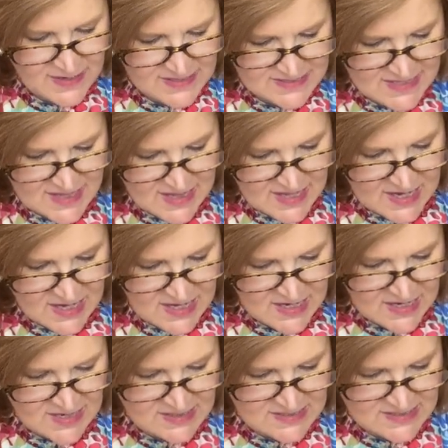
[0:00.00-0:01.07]
is
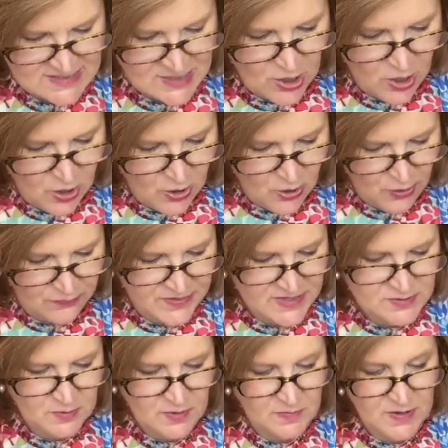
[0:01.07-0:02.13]
this? Oh,
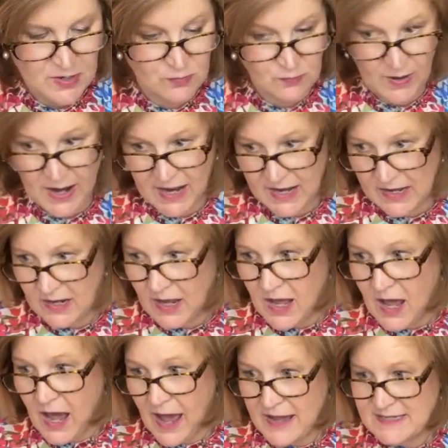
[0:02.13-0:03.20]
this would be great.
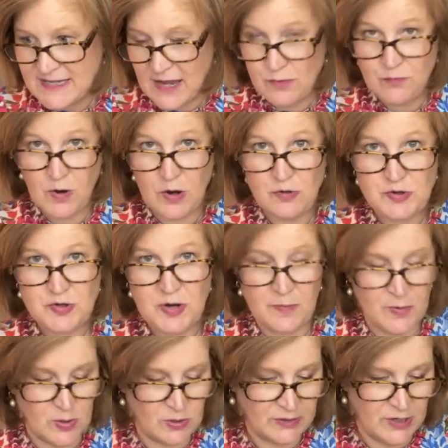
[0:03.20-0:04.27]
I said road trip
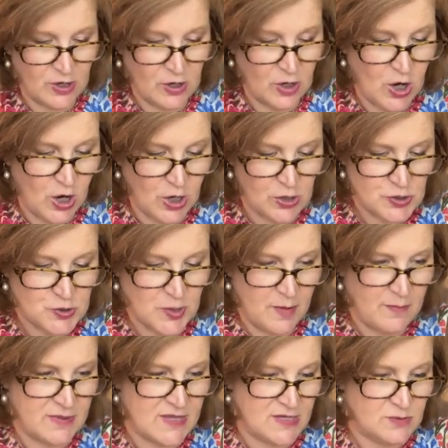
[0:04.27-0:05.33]
earlier, a car trip,
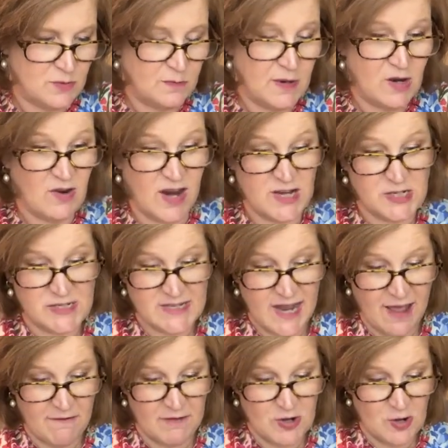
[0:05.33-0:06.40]
but this would be great just to
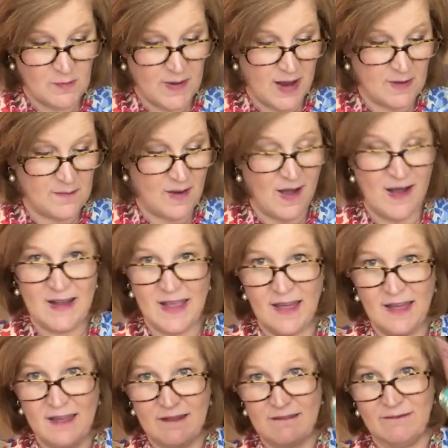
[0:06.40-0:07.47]
have in your back
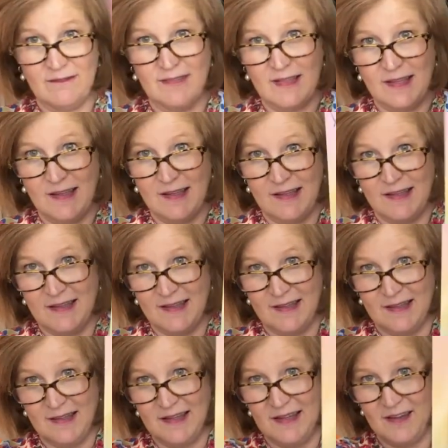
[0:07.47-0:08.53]
pocket
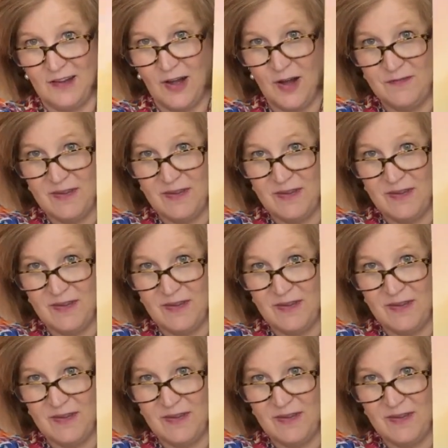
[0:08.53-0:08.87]
on